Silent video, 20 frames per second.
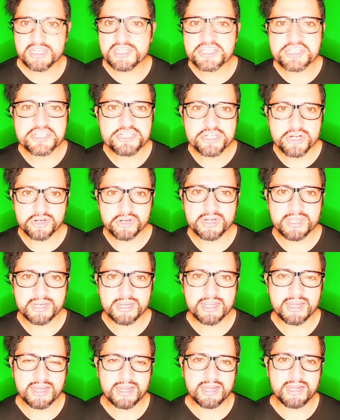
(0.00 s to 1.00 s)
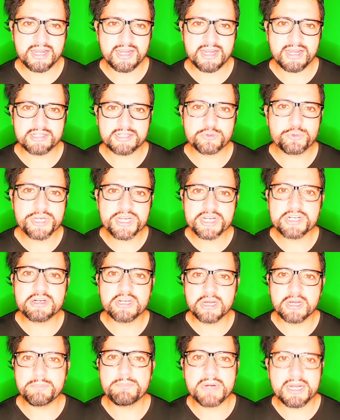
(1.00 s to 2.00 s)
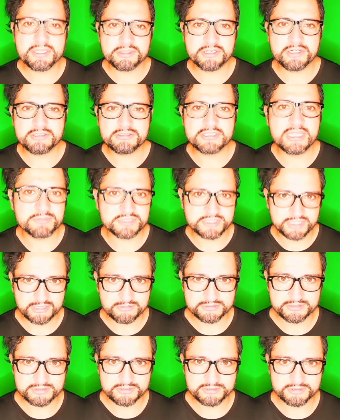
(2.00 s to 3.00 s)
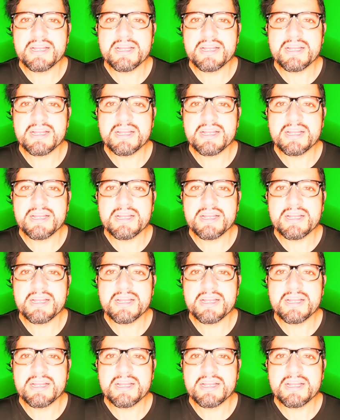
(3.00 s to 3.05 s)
each juggling a 3 club pattern themselves,